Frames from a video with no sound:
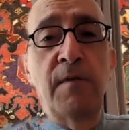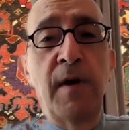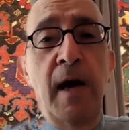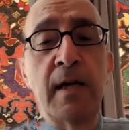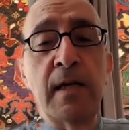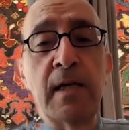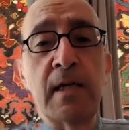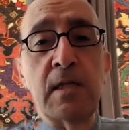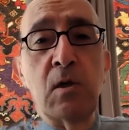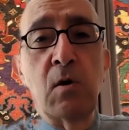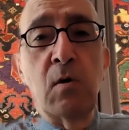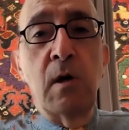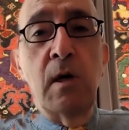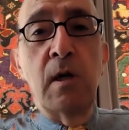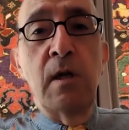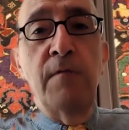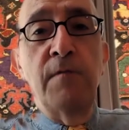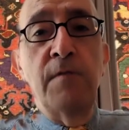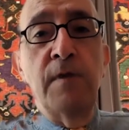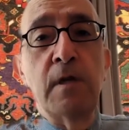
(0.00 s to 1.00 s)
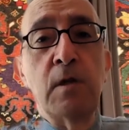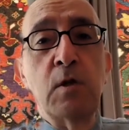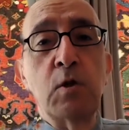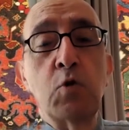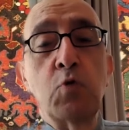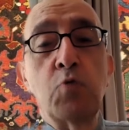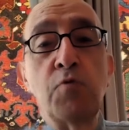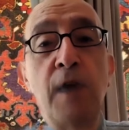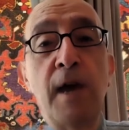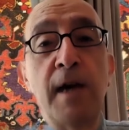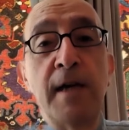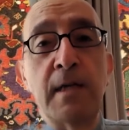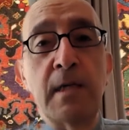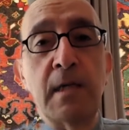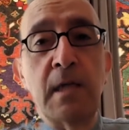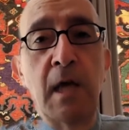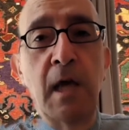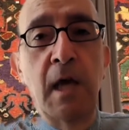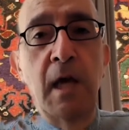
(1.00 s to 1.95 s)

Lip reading: Anatol Lieven to write